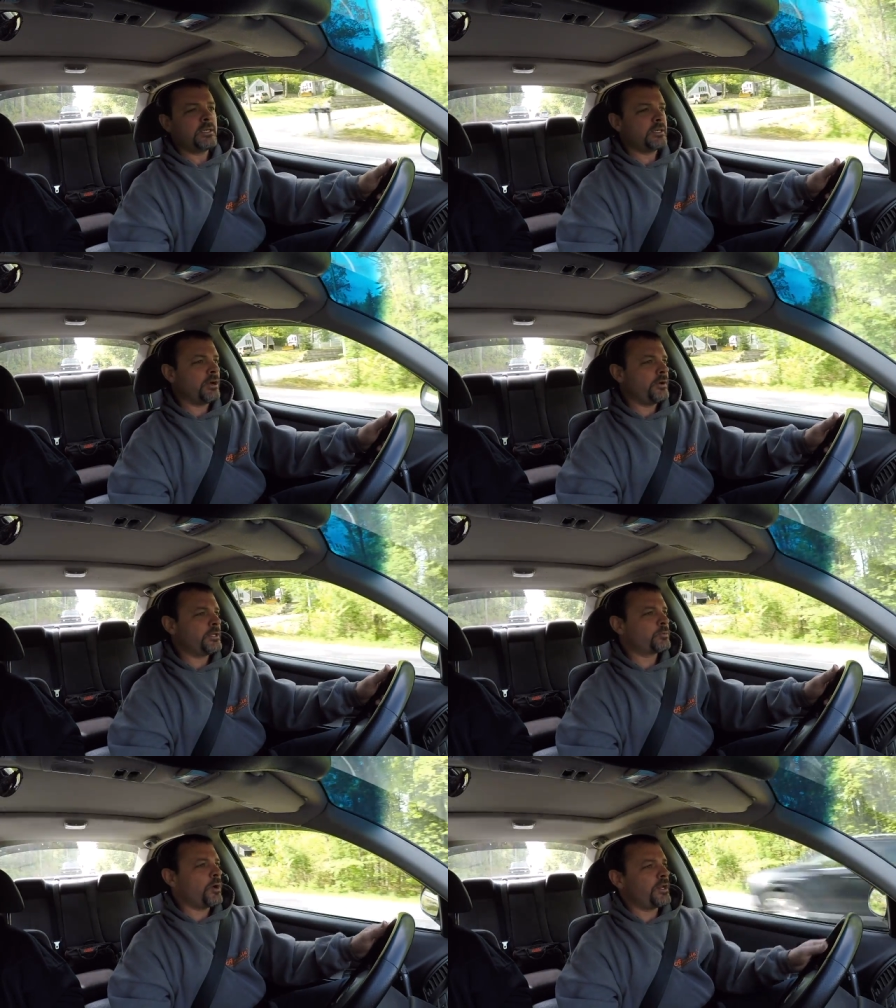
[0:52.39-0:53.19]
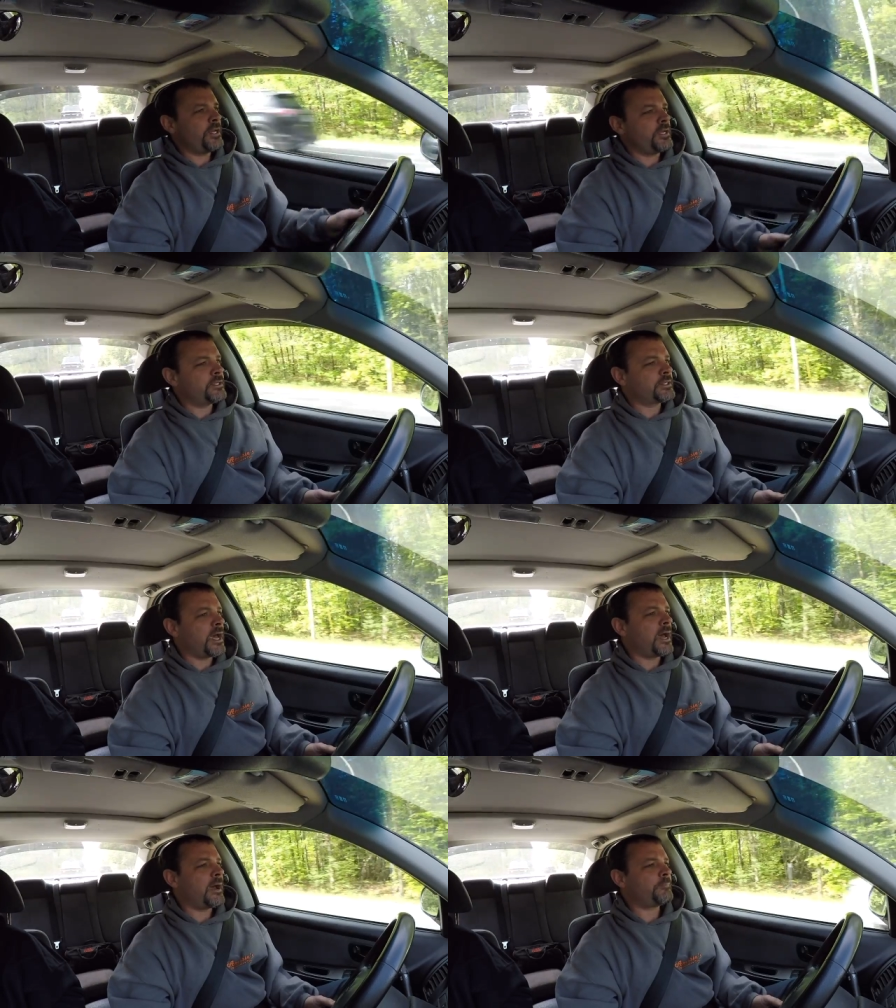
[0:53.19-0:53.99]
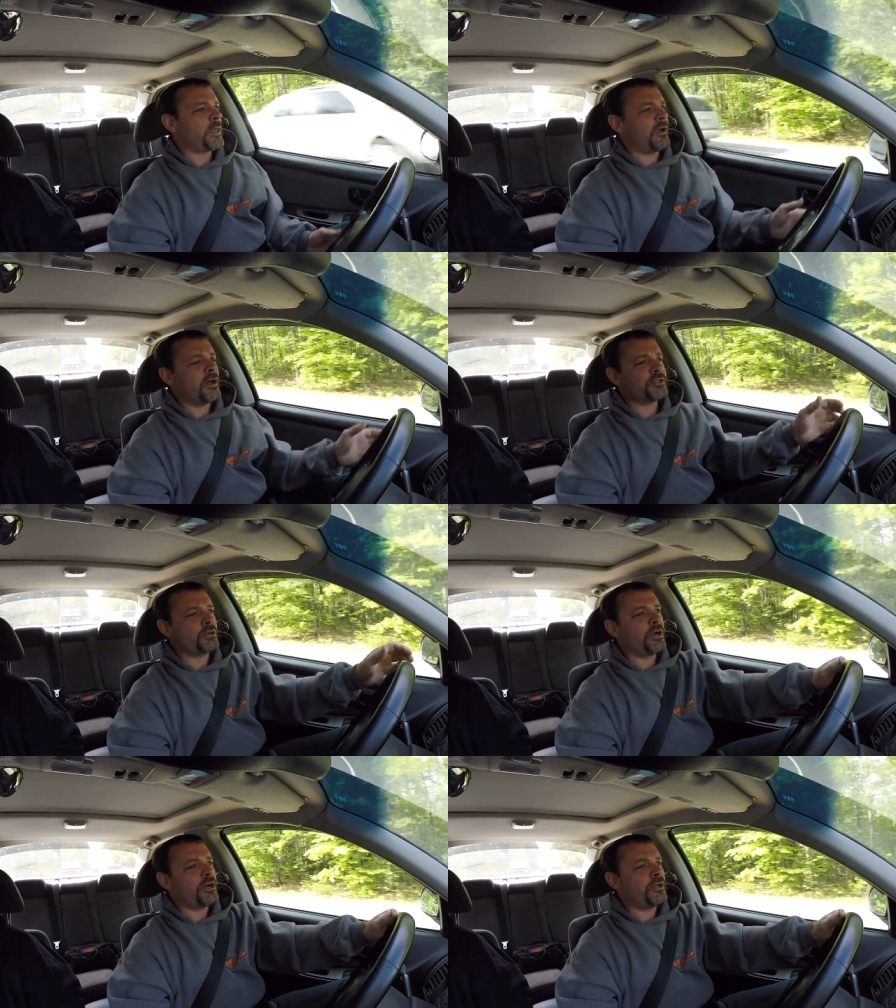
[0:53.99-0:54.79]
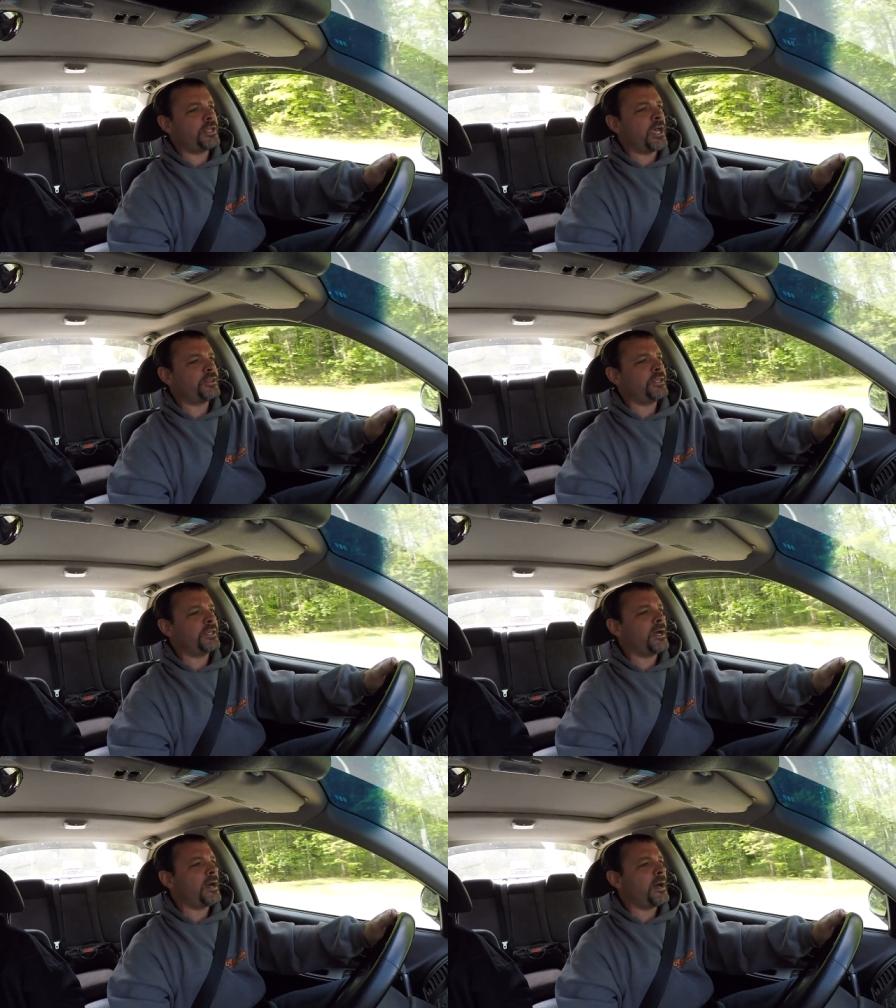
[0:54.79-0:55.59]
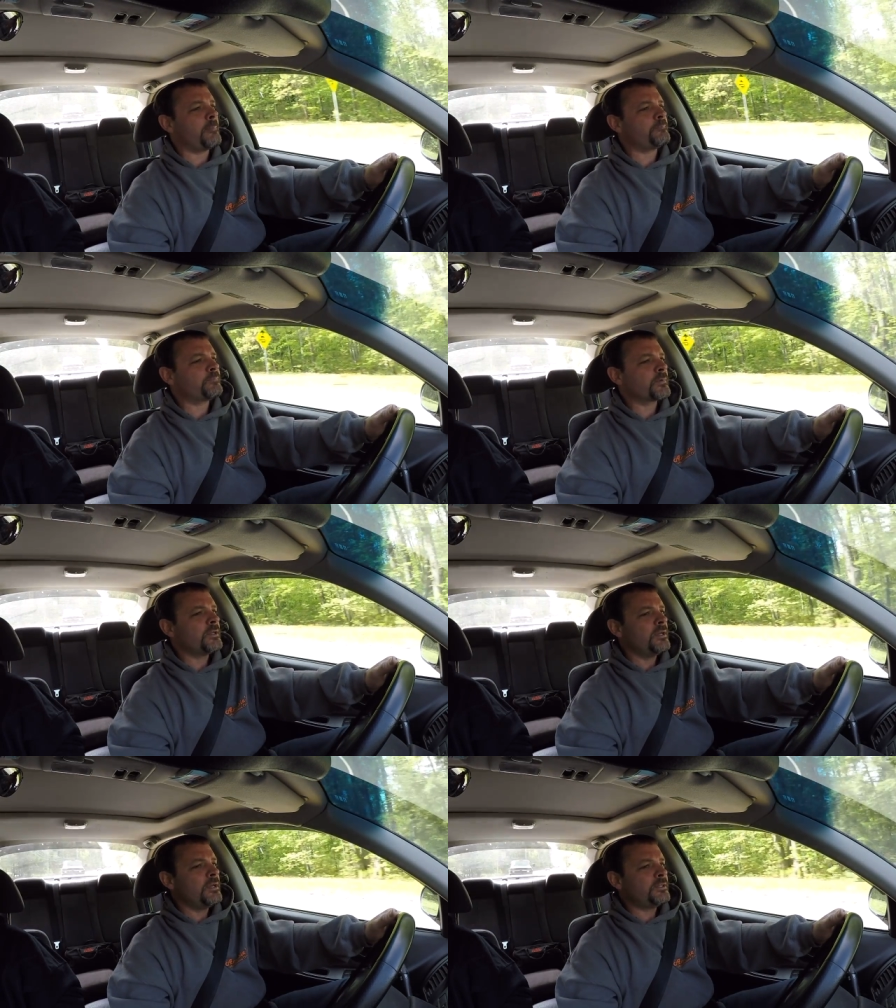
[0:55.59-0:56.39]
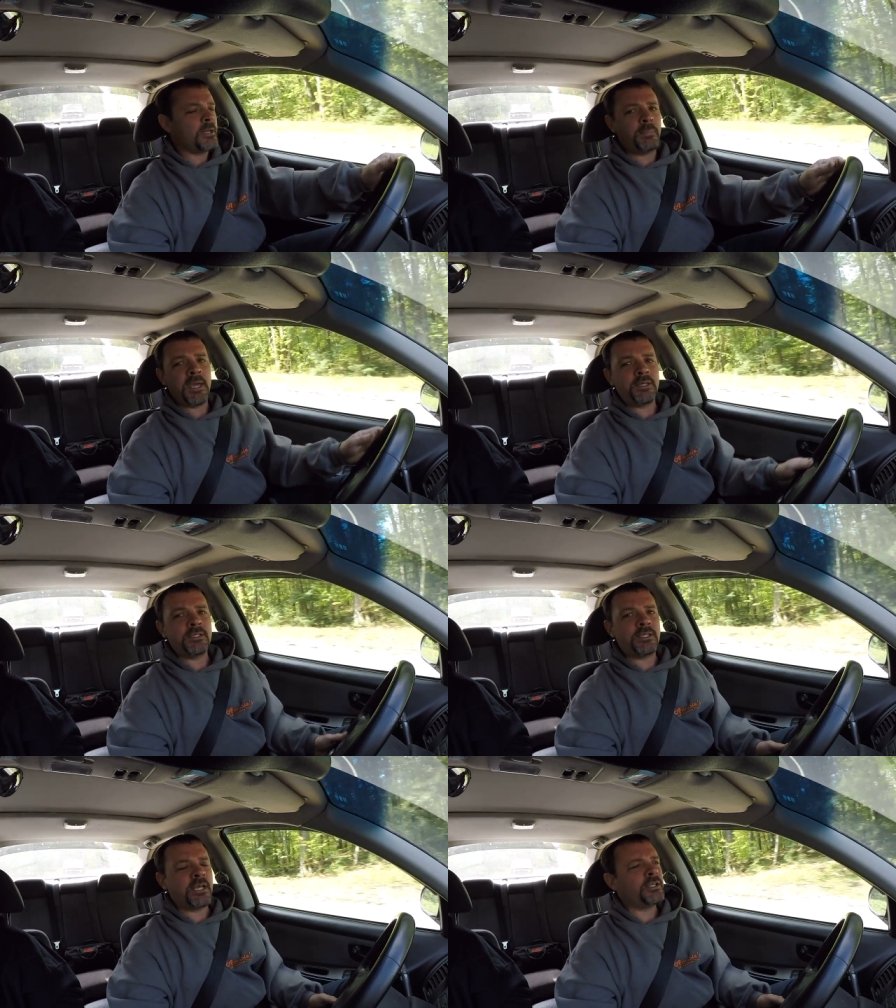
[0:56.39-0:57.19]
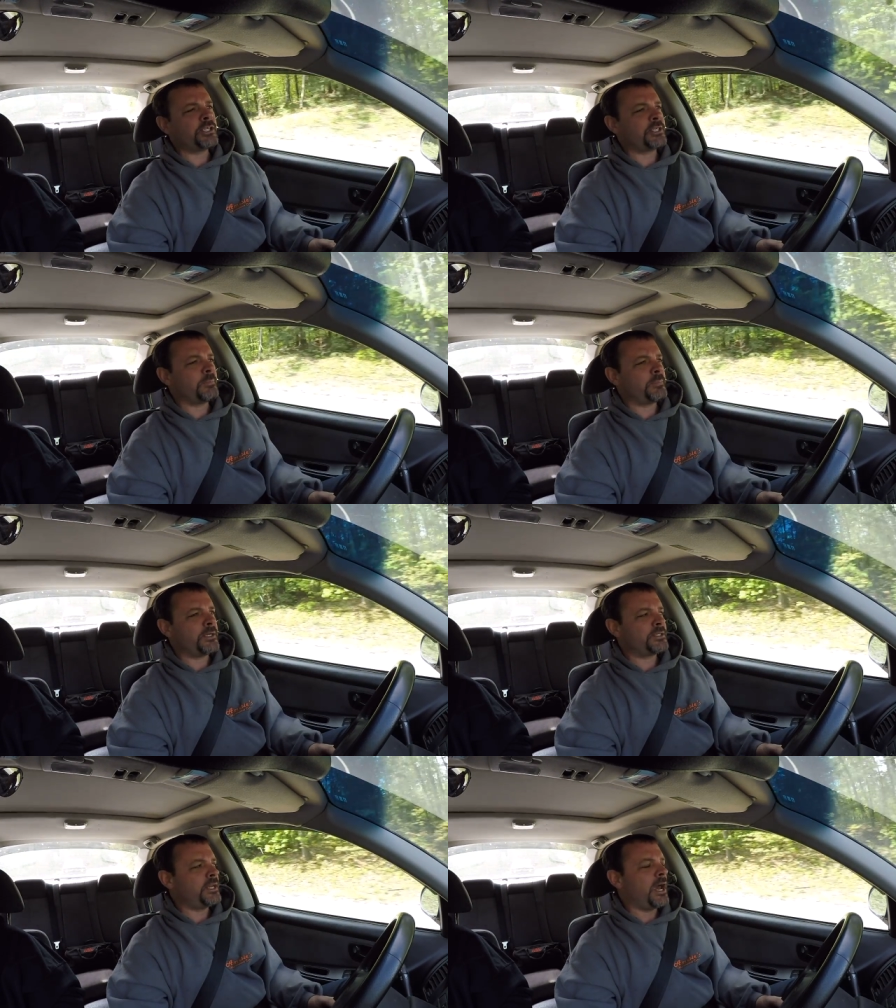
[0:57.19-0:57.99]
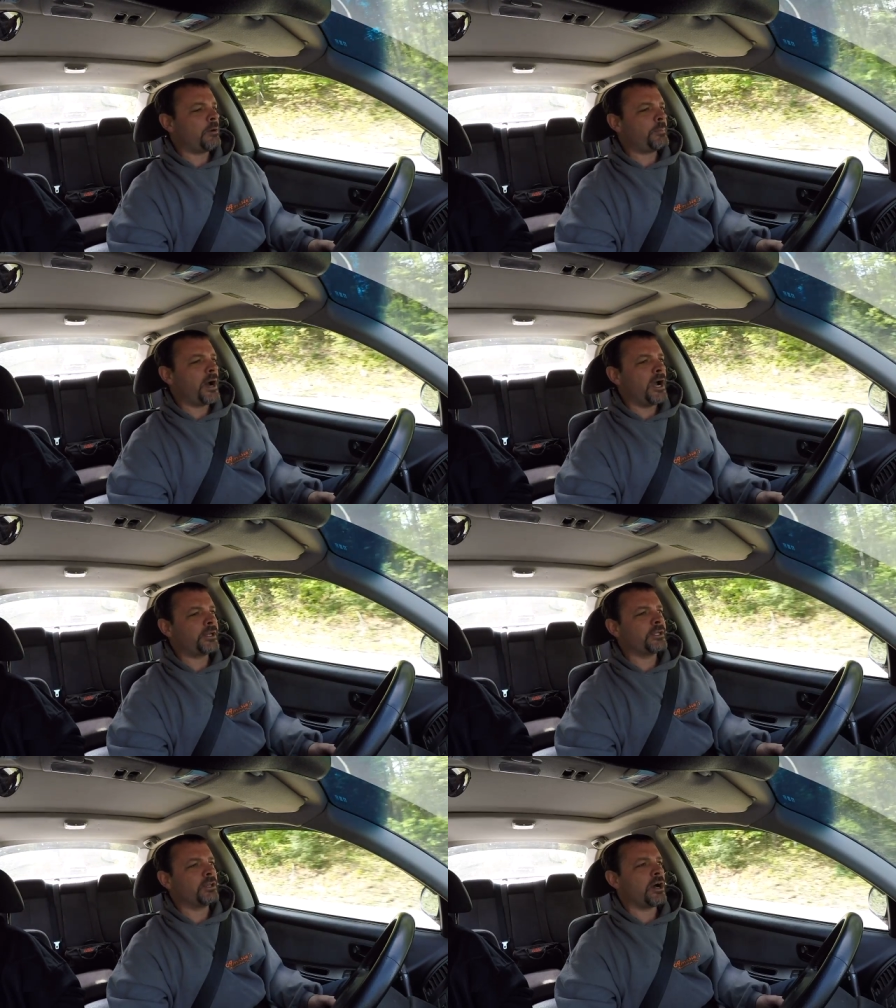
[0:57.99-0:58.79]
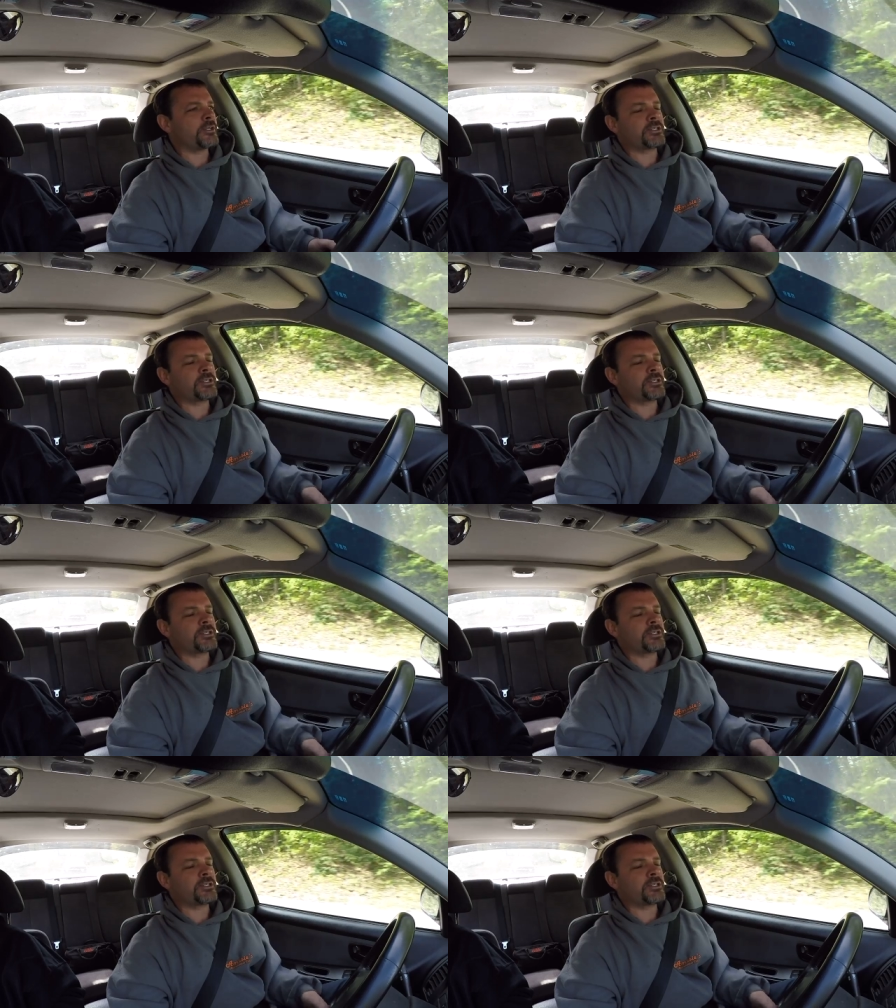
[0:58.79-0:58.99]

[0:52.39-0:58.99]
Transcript: You know, it is what it is. I also heard that the abandoned dealership is now a parking lot.